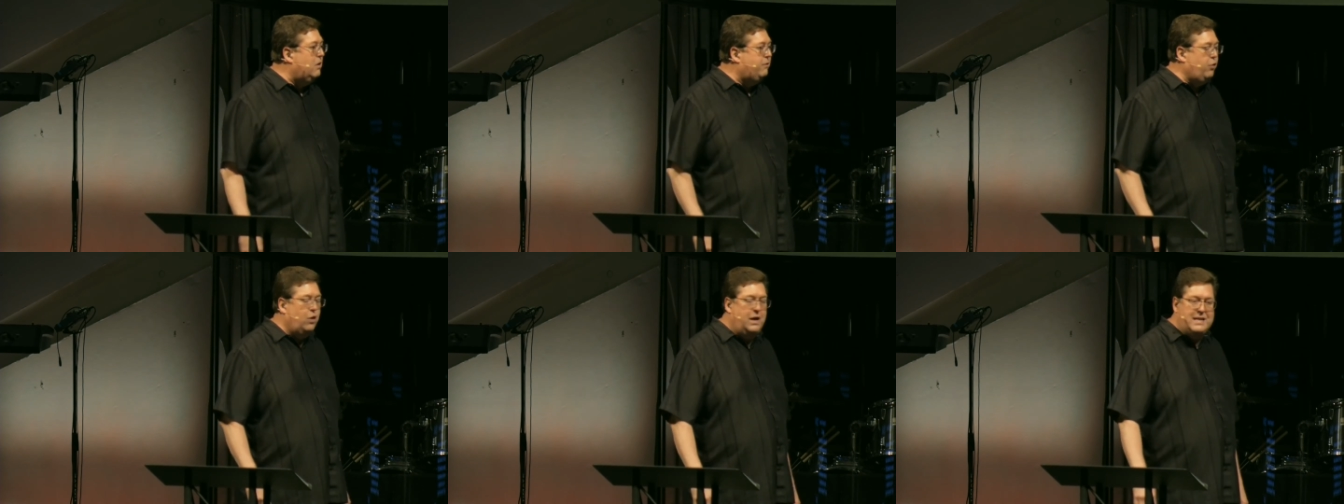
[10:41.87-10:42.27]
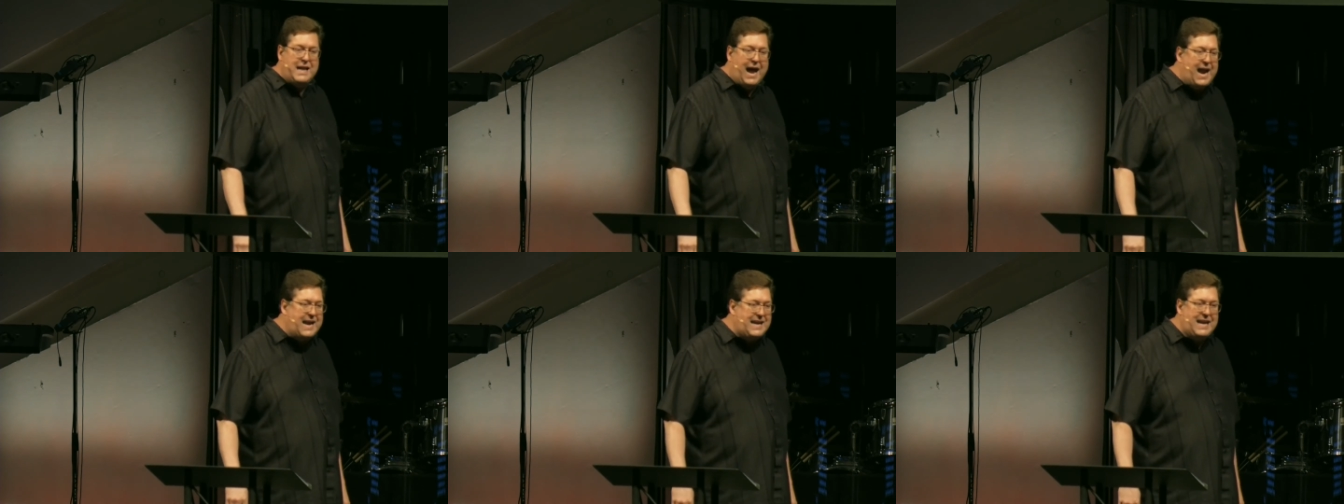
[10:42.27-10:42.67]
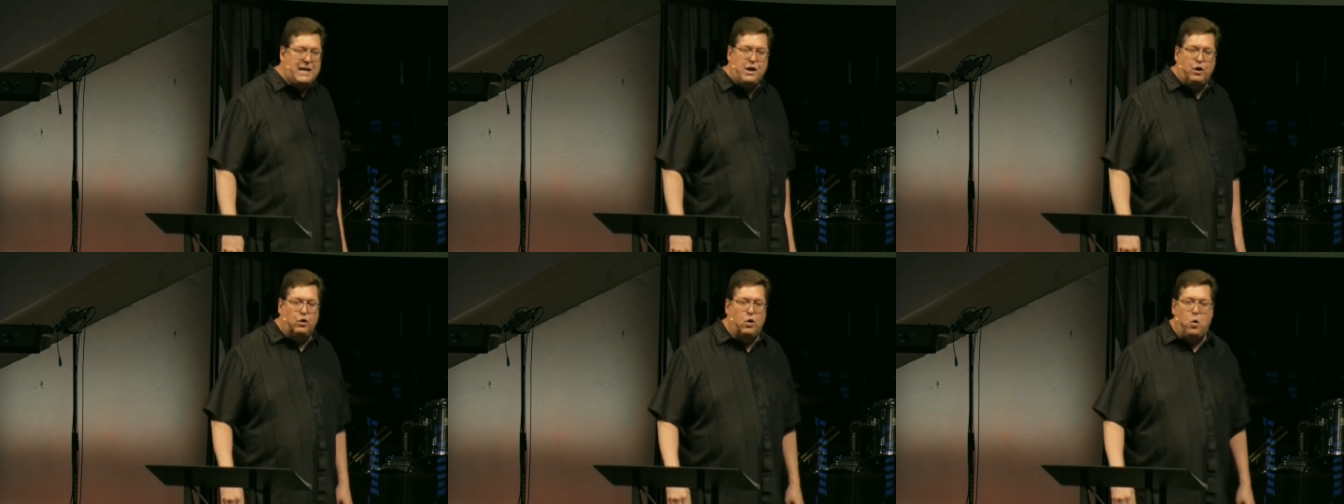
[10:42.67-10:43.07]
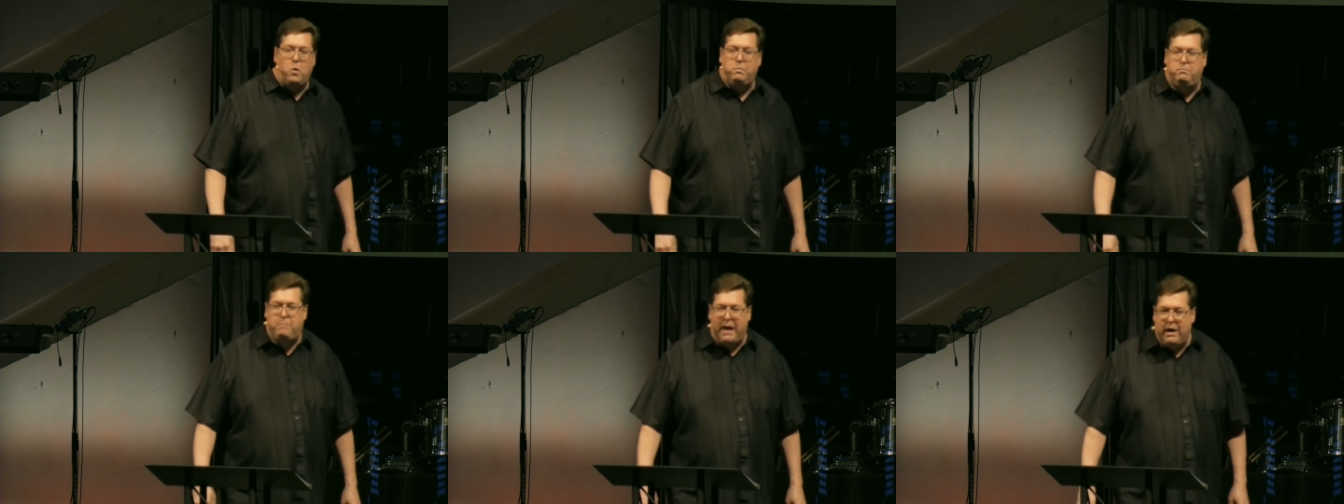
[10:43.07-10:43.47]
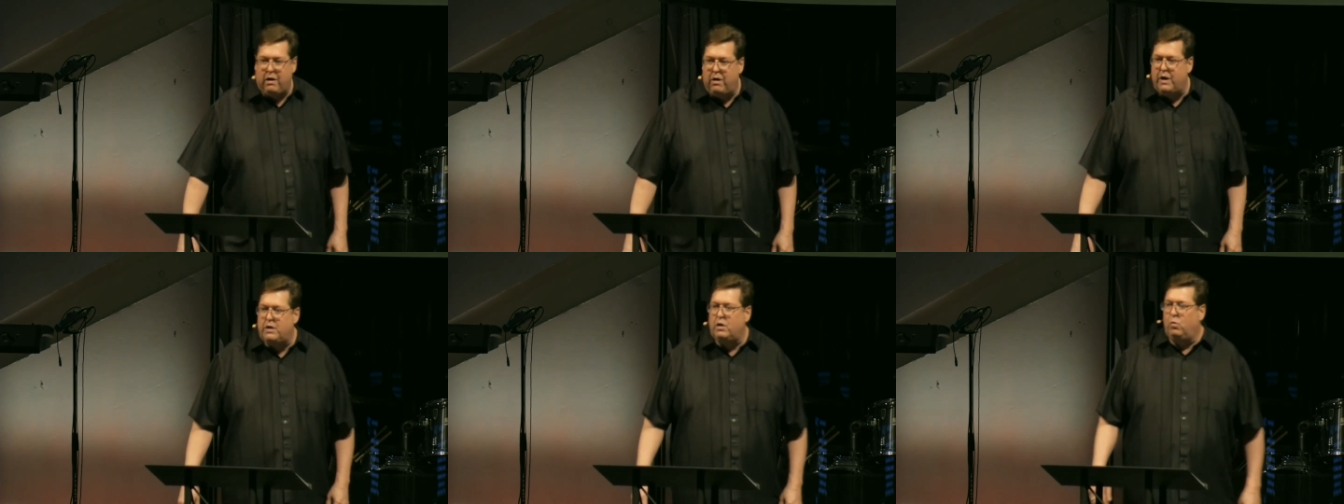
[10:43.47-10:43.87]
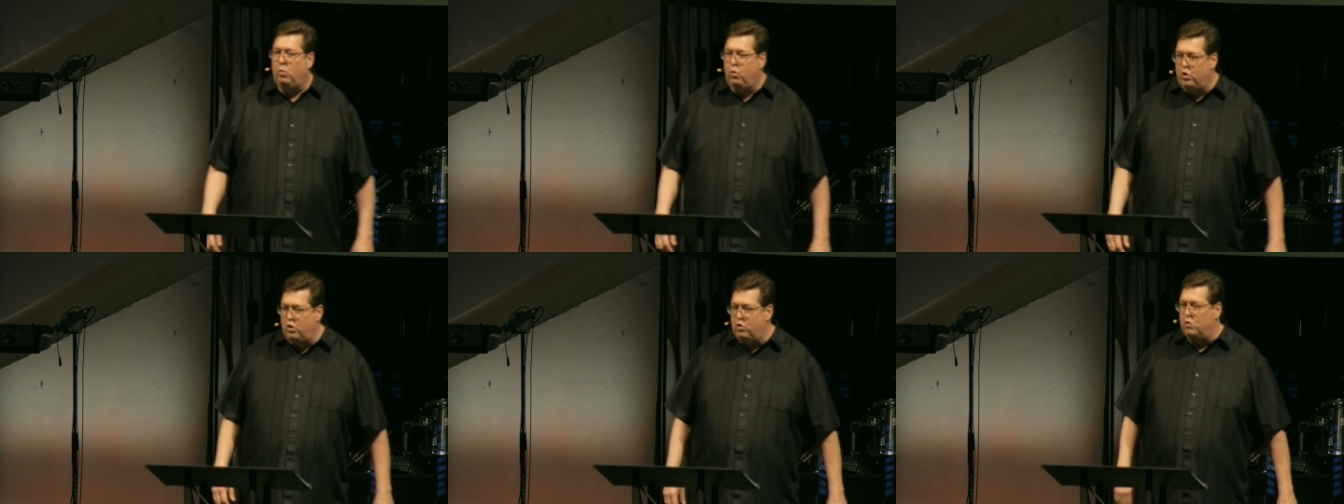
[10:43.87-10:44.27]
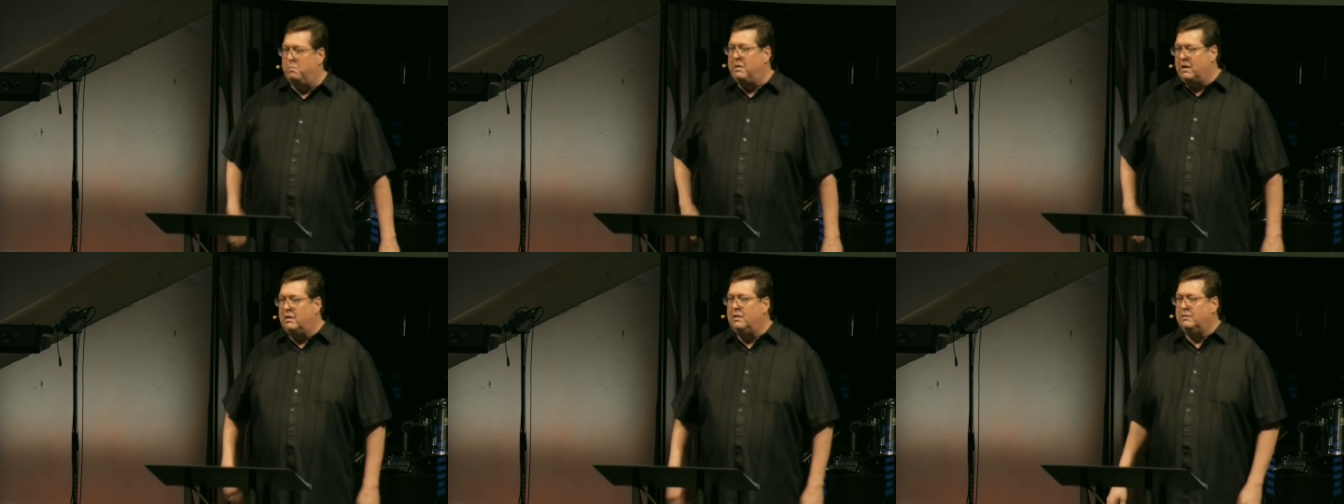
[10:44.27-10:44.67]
for a 90 year old barren womb.